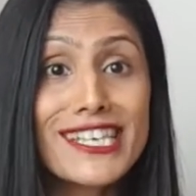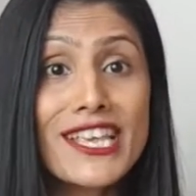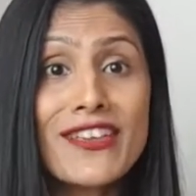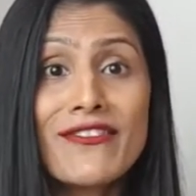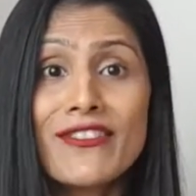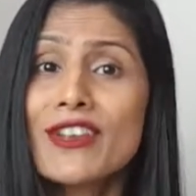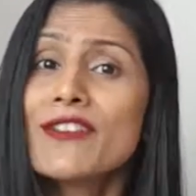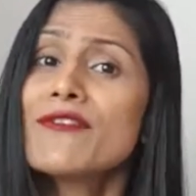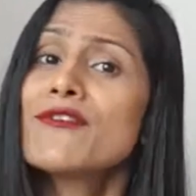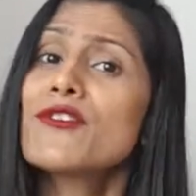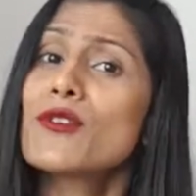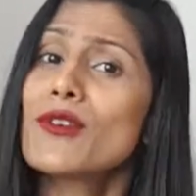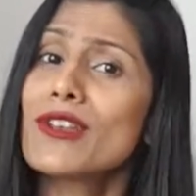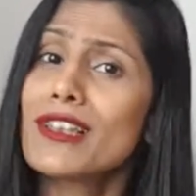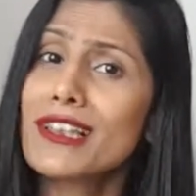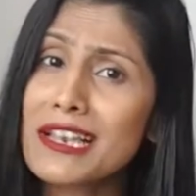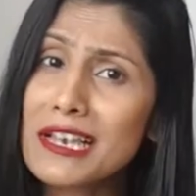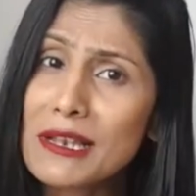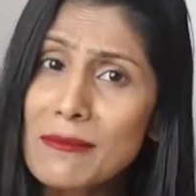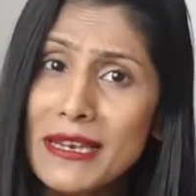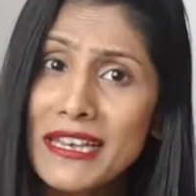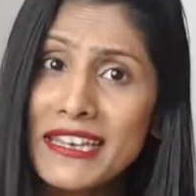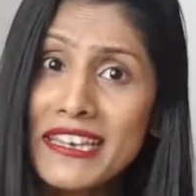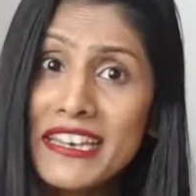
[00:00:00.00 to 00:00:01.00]
Even if you're a
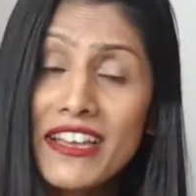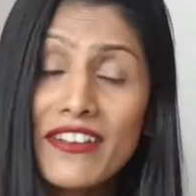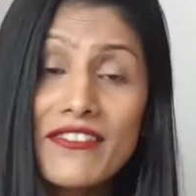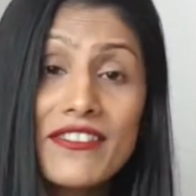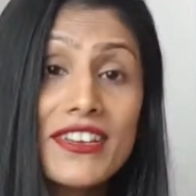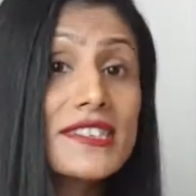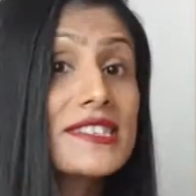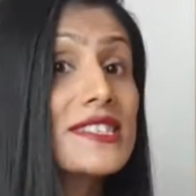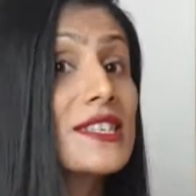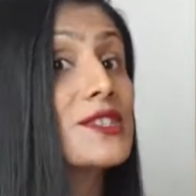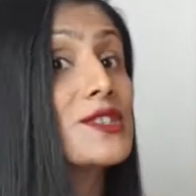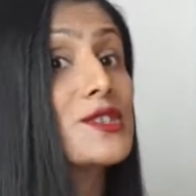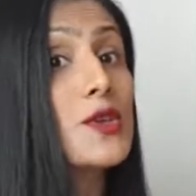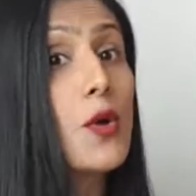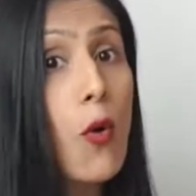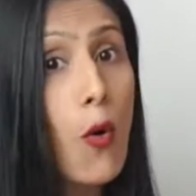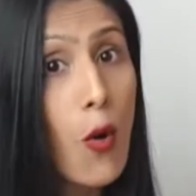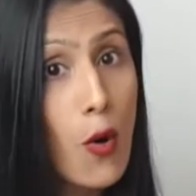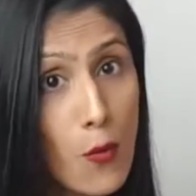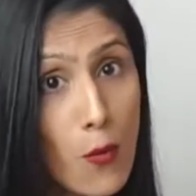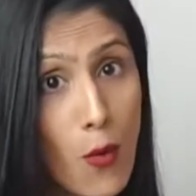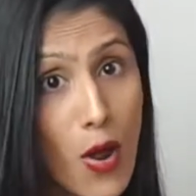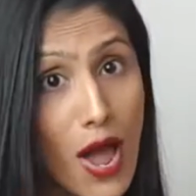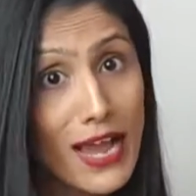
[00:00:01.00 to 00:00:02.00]
little bit nervous, it's
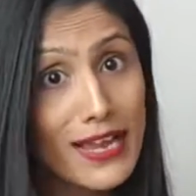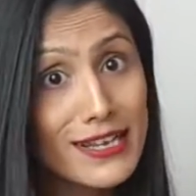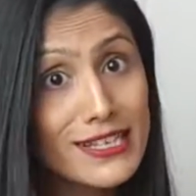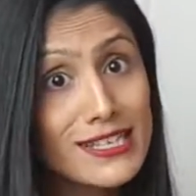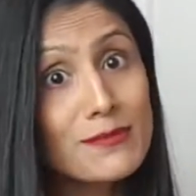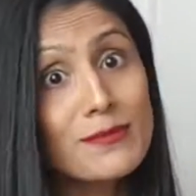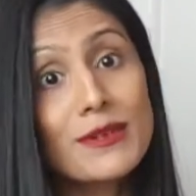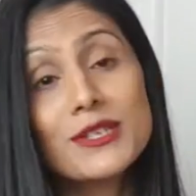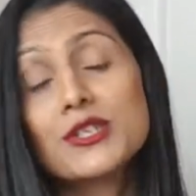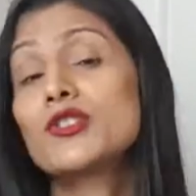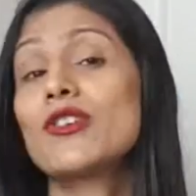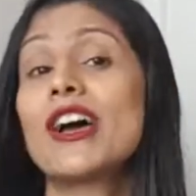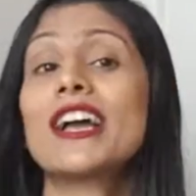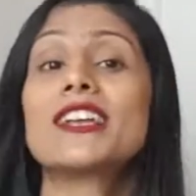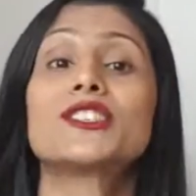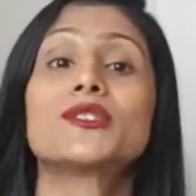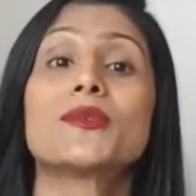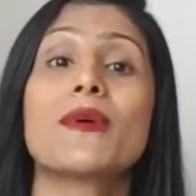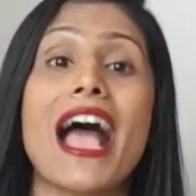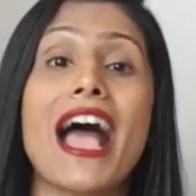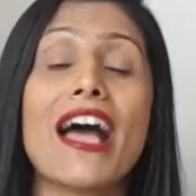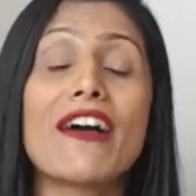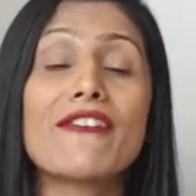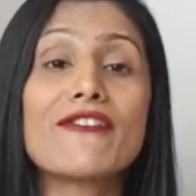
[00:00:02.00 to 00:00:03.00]
all right, but try to
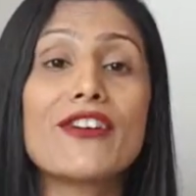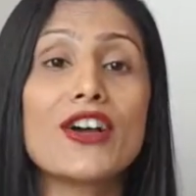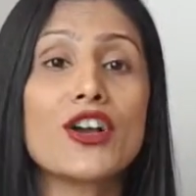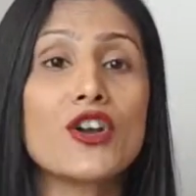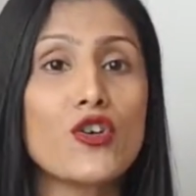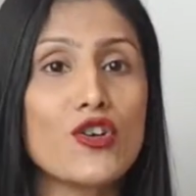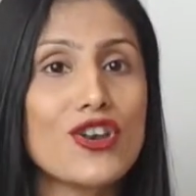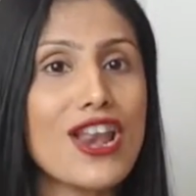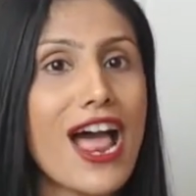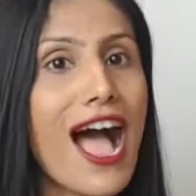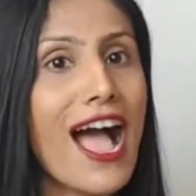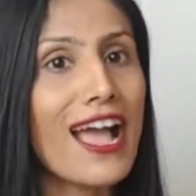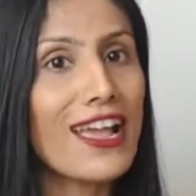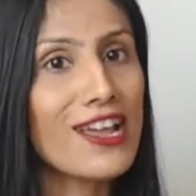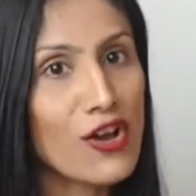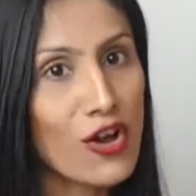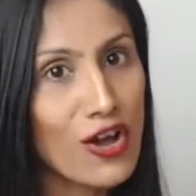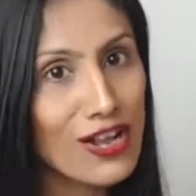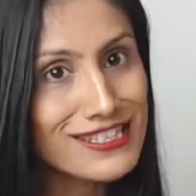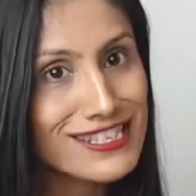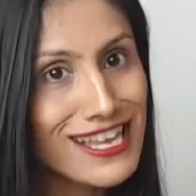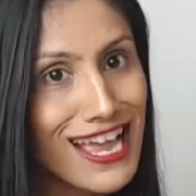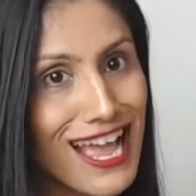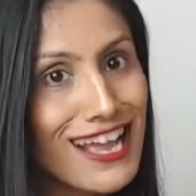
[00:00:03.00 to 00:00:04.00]
have a good eye
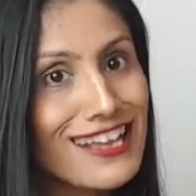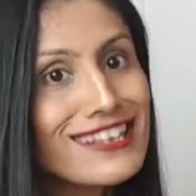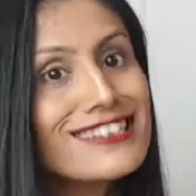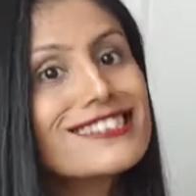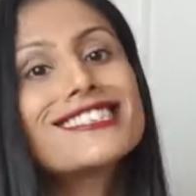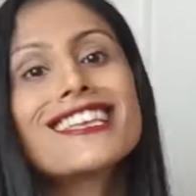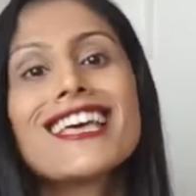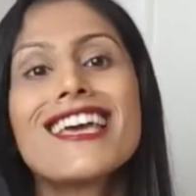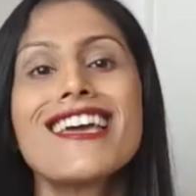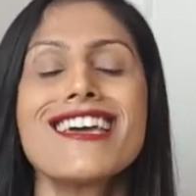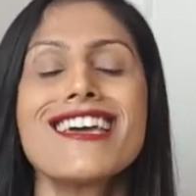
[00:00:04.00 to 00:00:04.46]
contact.